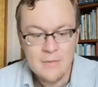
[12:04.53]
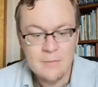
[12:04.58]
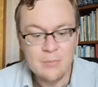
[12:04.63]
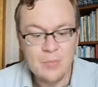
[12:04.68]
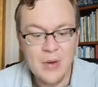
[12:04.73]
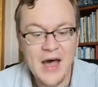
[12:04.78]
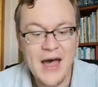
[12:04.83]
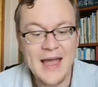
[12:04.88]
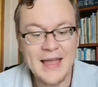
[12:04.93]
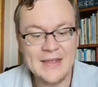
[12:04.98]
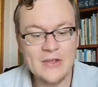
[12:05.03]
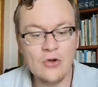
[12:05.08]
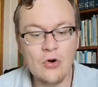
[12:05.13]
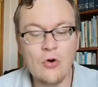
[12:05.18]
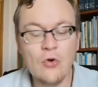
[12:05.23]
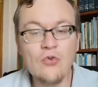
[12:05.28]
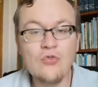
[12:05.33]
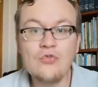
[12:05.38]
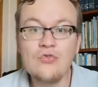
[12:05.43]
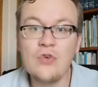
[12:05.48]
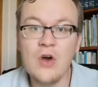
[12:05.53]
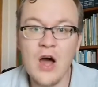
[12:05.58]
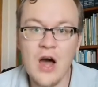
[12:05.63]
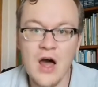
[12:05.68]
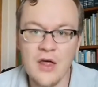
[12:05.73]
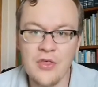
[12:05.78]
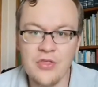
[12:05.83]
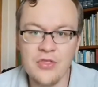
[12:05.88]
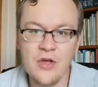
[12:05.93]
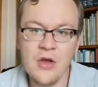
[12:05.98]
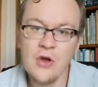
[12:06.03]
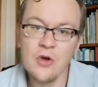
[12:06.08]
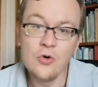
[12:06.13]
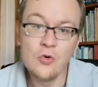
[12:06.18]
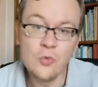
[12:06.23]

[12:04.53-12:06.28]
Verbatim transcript: by your wrath,